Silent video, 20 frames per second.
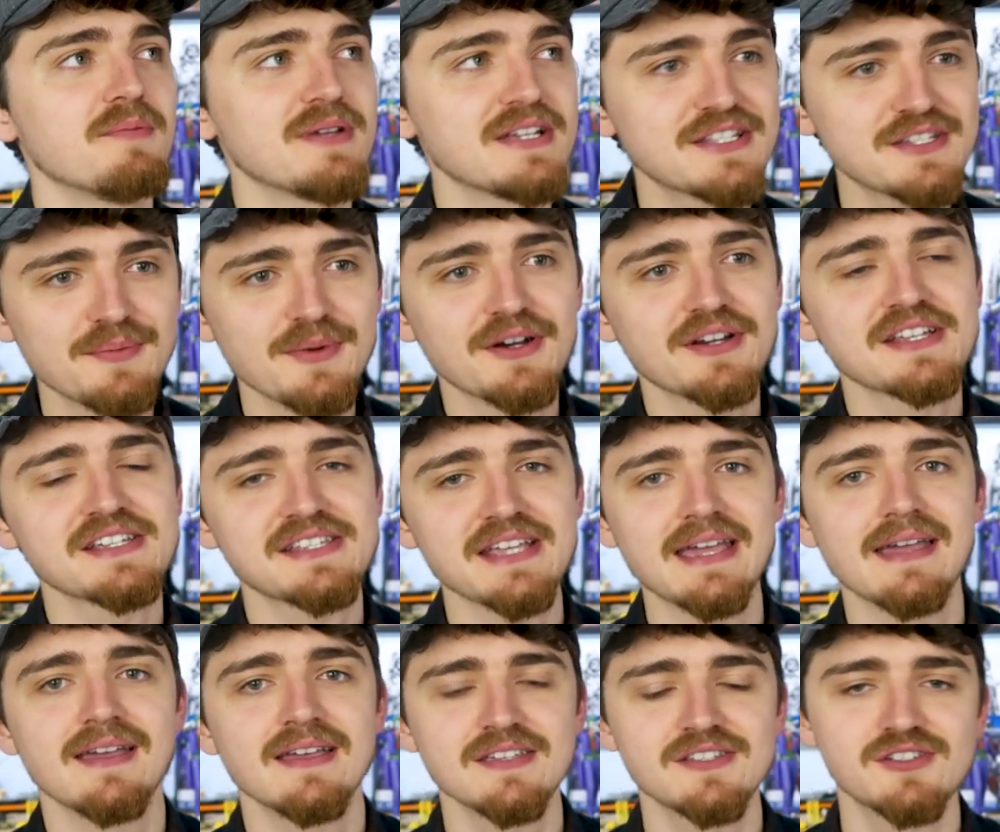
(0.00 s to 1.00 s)
I mean, to be honest, it
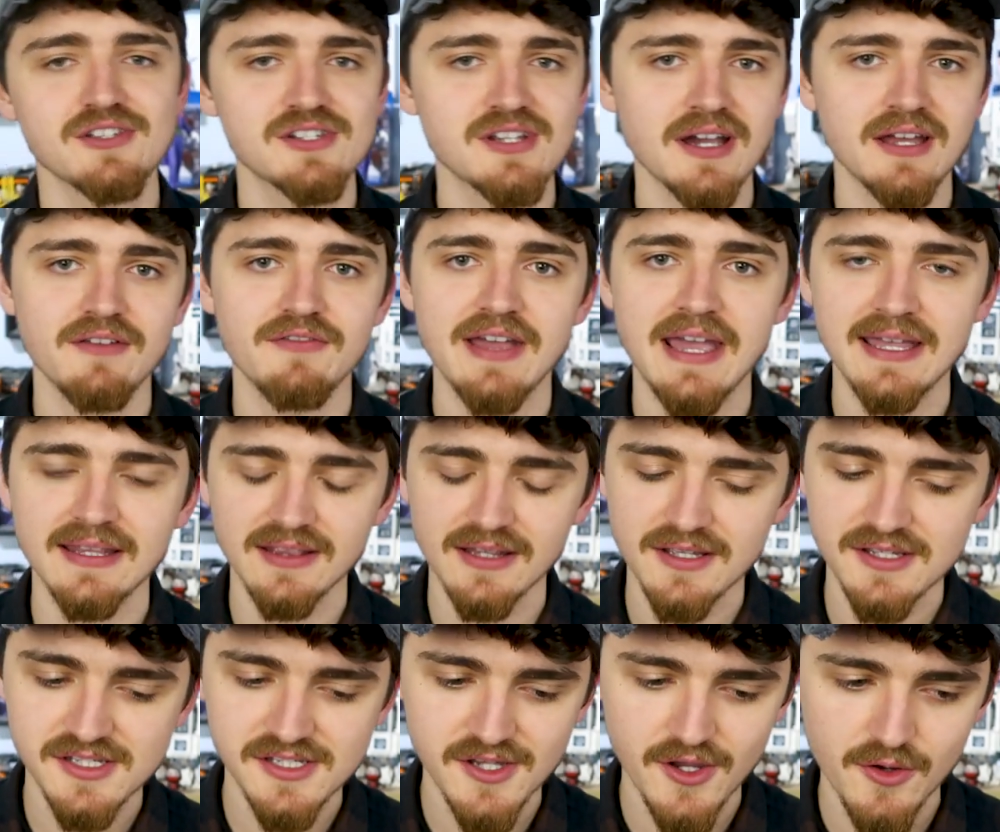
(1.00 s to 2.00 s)
is just kind of
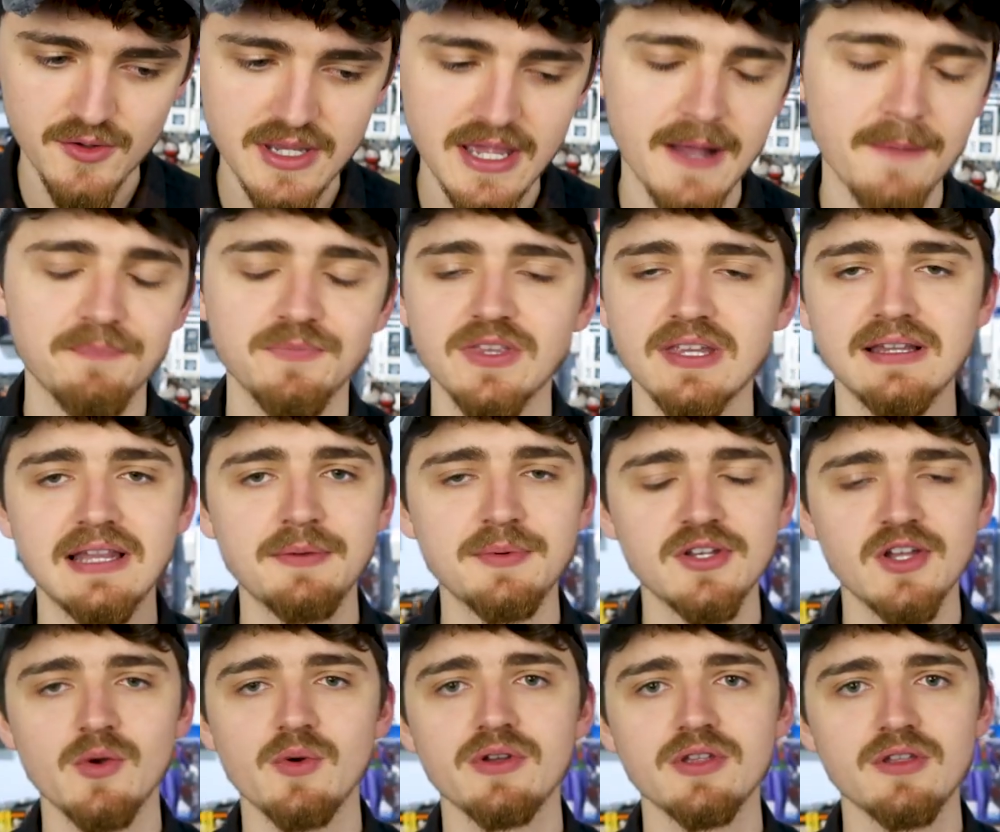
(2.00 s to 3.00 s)
endless. So yeah, let me
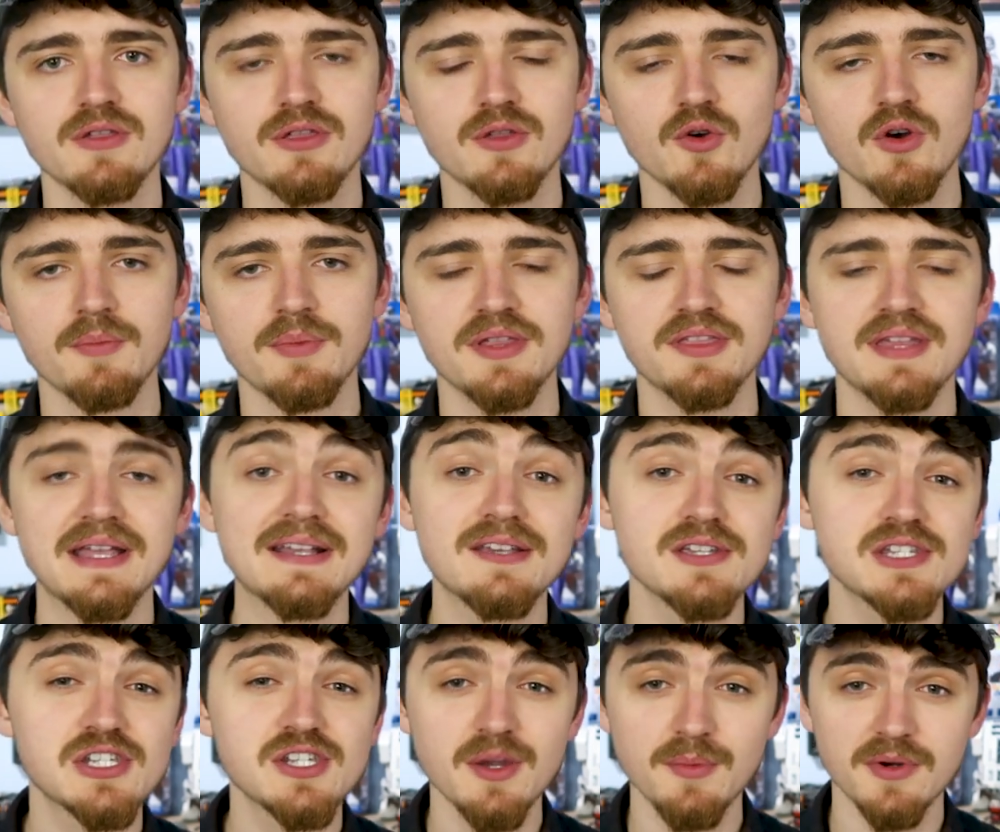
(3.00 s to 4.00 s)
know what you thought. But thank
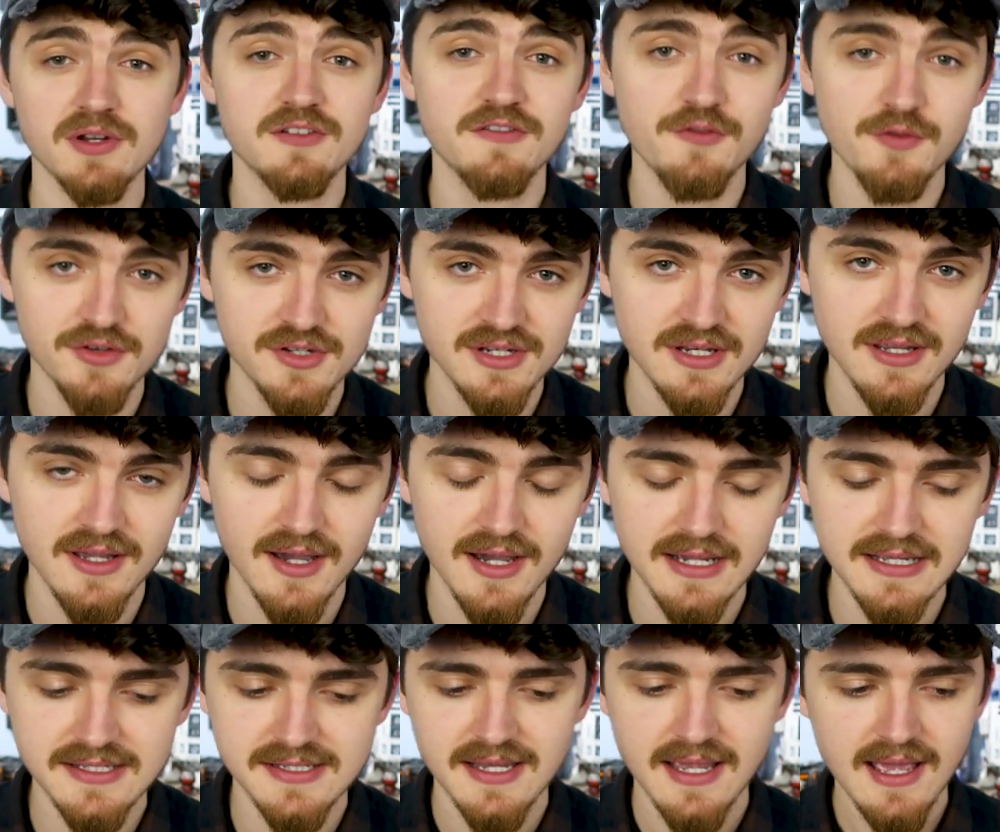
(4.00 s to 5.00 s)
you so much for watching,
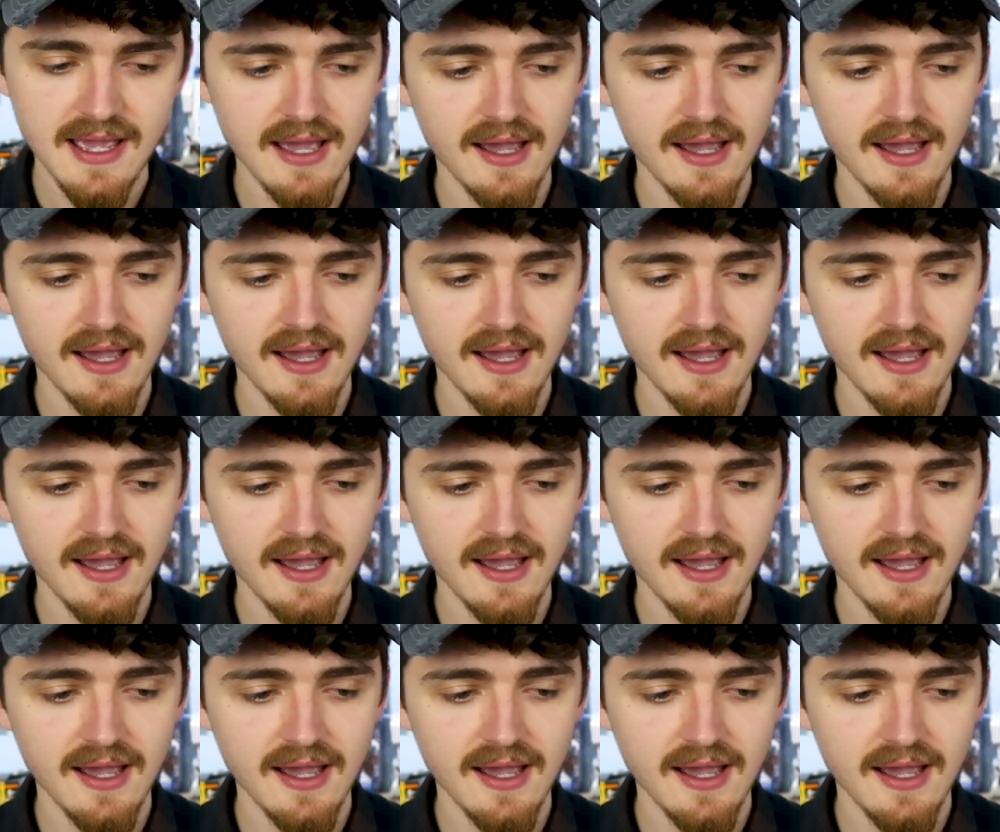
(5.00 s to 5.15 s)
guys.